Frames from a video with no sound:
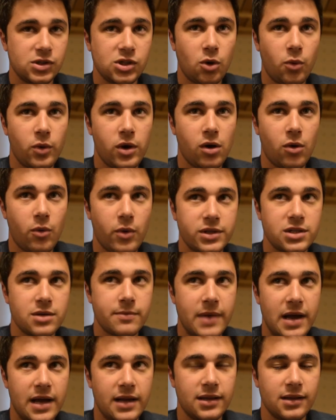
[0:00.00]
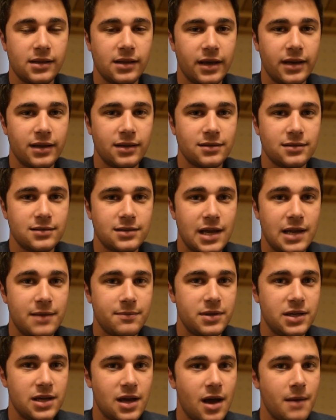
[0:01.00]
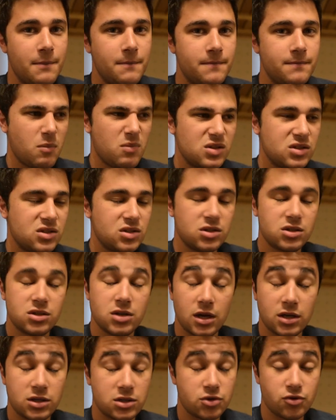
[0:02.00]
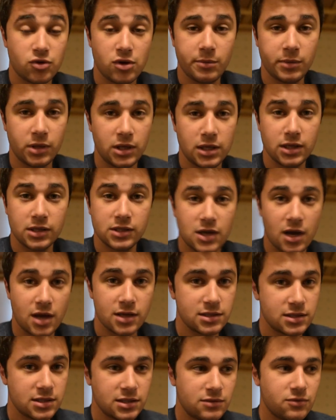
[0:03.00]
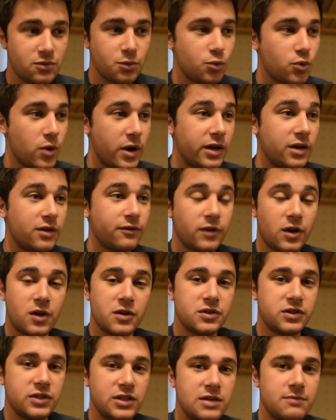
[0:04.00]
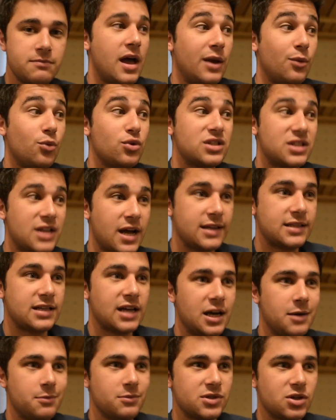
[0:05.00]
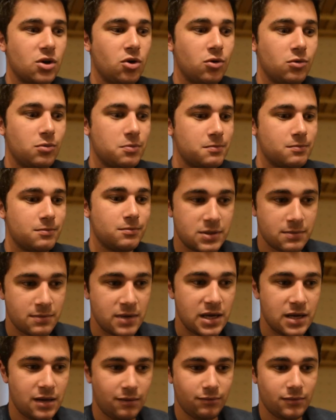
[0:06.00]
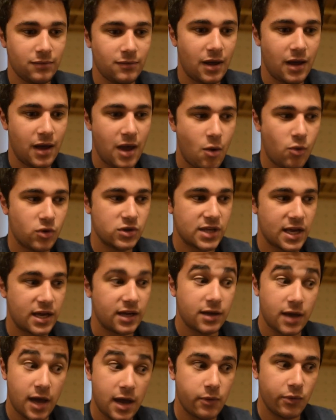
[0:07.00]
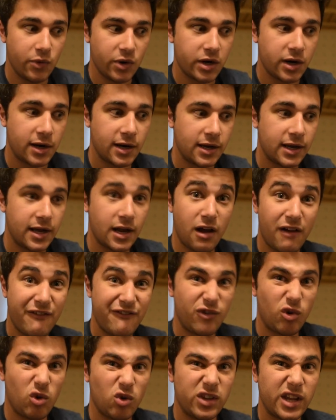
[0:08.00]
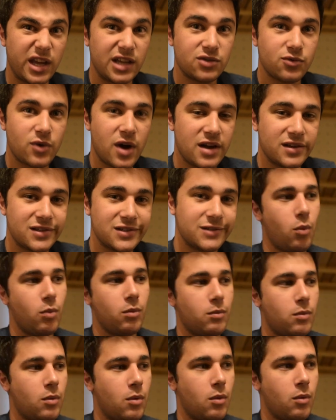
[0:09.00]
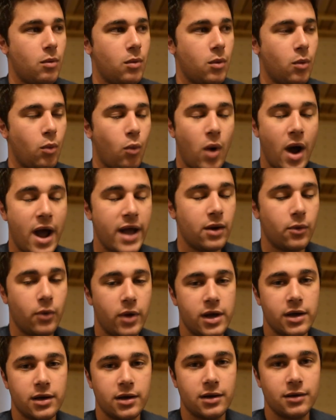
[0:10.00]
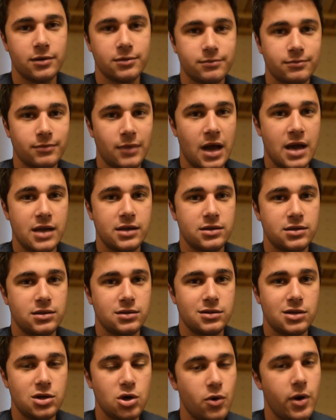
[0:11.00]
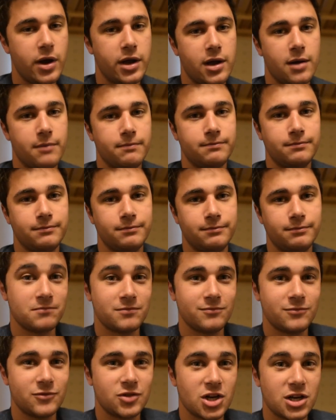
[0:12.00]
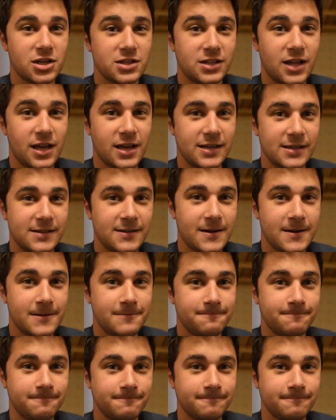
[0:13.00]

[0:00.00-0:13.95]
So we all went to bed at like 10 p.m., extremely exhausted, ready to fall asleep, and it was nighttime. So to me, it was like, hey, we're gonna get a full night's rest. Wide awake at 2 a.m., just laying there.